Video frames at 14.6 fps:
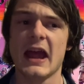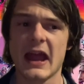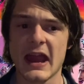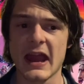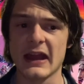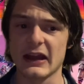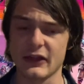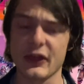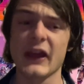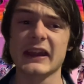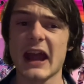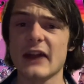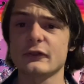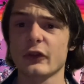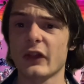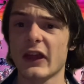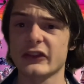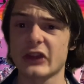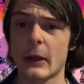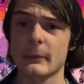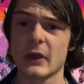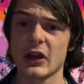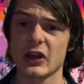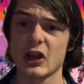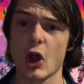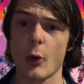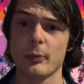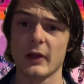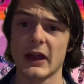And I think after this, I'm gonna
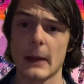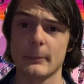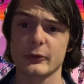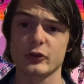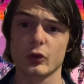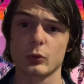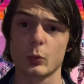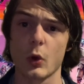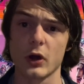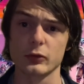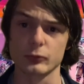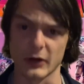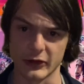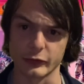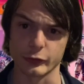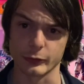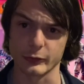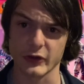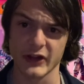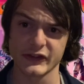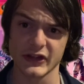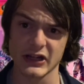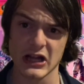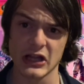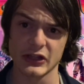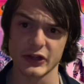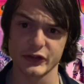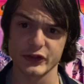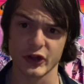go play Episode 1 Racer. So that's all I got,
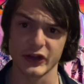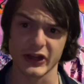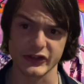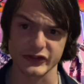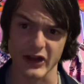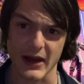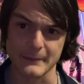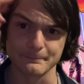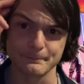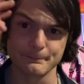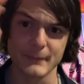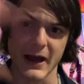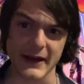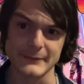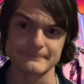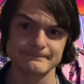and I'll see you all next time. Bye.